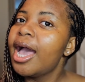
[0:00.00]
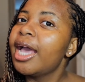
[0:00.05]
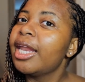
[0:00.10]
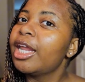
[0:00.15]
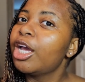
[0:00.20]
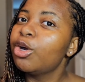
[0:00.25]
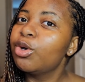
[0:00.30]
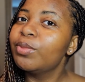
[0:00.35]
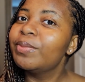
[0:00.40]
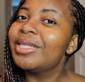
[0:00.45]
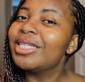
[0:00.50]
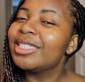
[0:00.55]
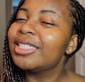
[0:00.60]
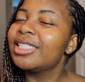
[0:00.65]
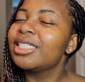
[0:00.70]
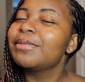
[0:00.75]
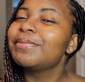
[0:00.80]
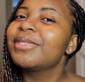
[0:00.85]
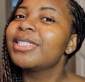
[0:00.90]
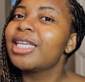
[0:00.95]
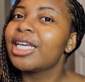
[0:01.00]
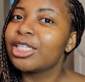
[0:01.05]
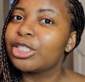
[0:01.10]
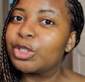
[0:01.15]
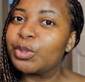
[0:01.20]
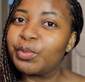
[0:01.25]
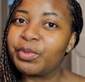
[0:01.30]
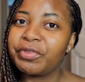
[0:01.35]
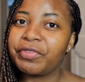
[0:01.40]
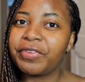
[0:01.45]
and I hope these tips get
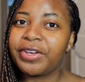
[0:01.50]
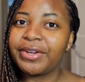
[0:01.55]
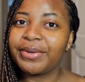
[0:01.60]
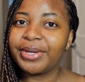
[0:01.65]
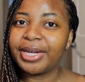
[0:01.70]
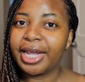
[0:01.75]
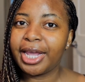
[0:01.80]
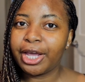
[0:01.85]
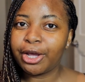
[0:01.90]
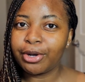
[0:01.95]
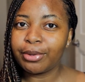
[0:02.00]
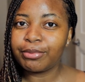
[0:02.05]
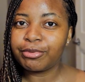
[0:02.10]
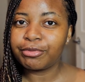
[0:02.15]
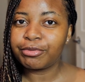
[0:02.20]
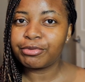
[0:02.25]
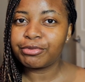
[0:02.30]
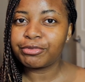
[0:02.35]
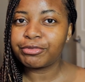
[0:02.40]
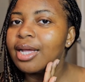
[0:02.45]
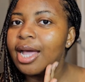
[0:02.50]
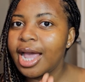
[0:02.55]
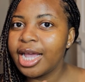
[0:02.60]
to be very helpful.